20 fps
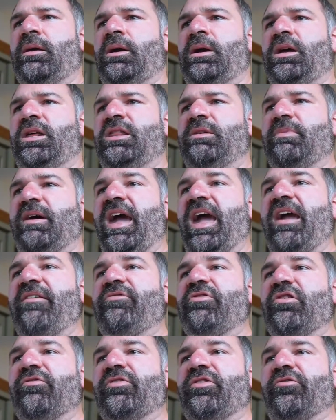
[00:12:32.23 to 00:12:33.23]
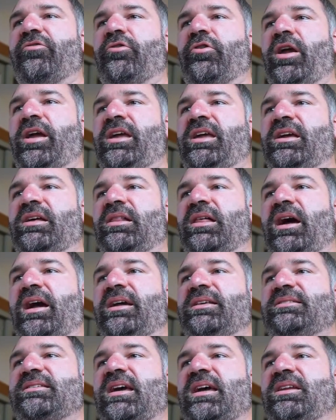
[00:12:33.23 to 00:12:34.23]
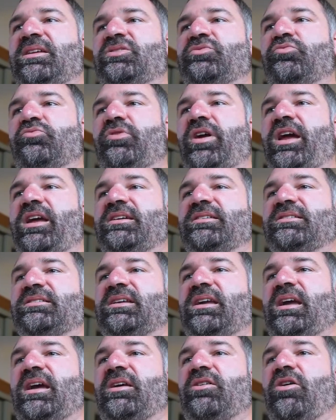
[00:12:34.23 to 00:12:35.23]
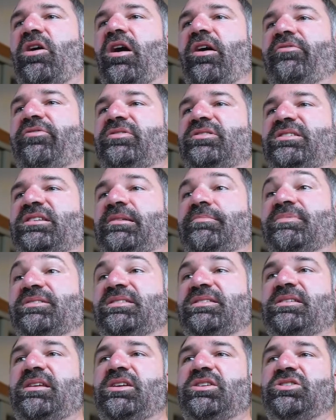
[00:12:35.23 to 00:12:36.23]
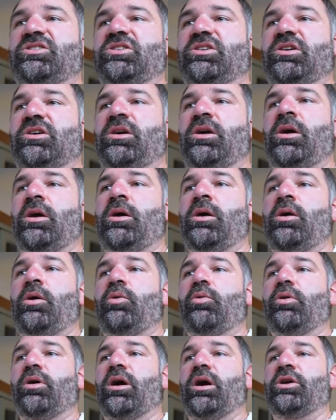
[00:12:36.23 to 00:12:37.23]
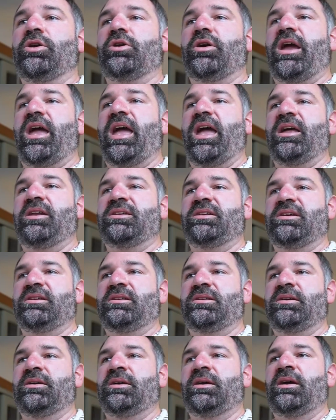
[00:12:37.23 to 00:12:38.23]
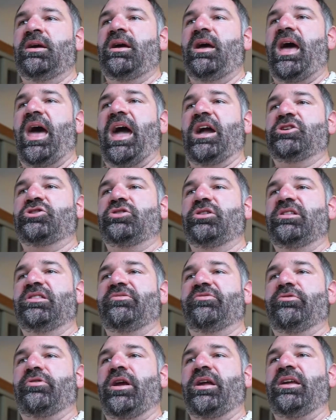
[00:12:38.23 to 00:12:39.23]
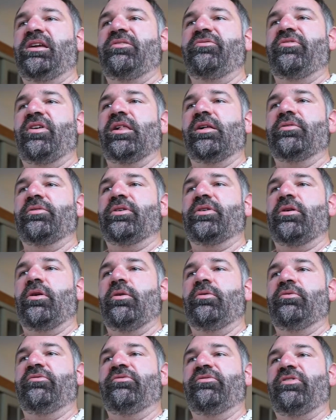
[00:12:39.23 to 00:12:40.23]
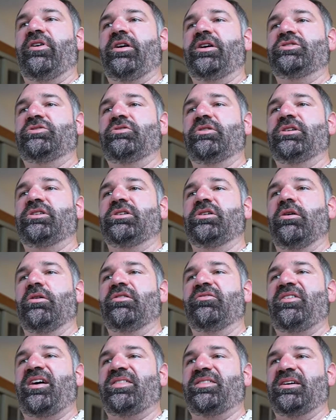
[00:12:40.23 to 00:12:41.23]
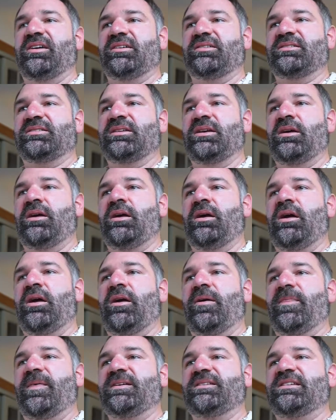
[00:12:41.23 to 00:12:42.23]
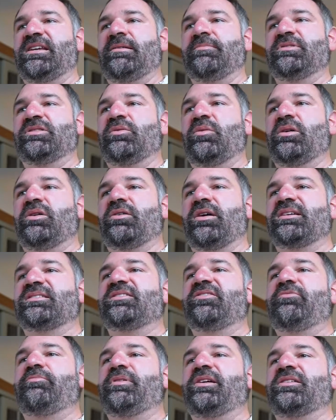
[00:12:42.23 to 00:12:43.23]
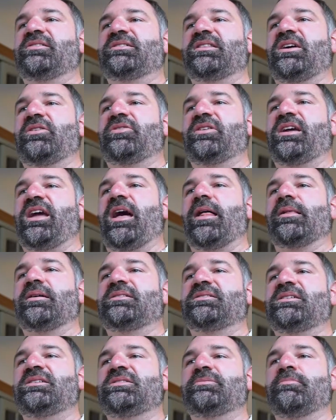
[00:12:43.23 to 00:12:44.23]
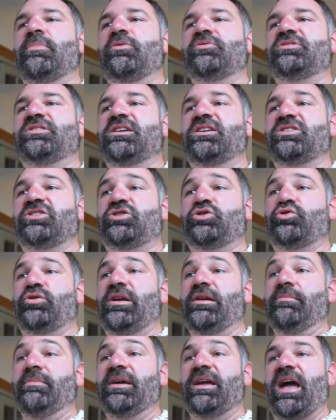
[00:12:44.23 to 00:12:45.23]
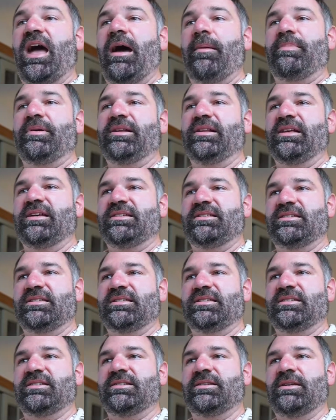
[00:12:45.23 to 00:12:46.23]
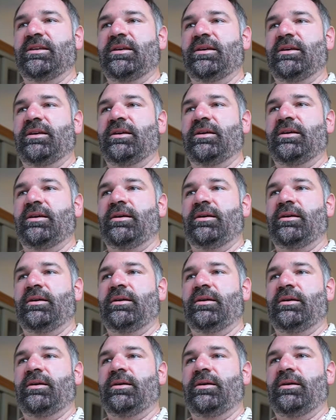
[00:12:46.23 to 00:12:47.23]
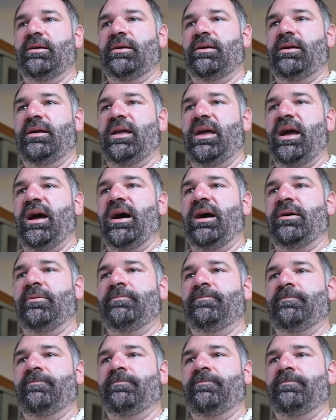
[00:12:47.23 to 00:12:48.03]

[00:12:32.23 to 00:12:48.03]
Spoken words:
The behavior of the Ferengi Alliance and its race can often seem sinister or underhanded. Actually, the Ferengi follow their own very strict code of ethics. They seem so aggressive because they are the galaxy's most extreme capitalists. Yeah.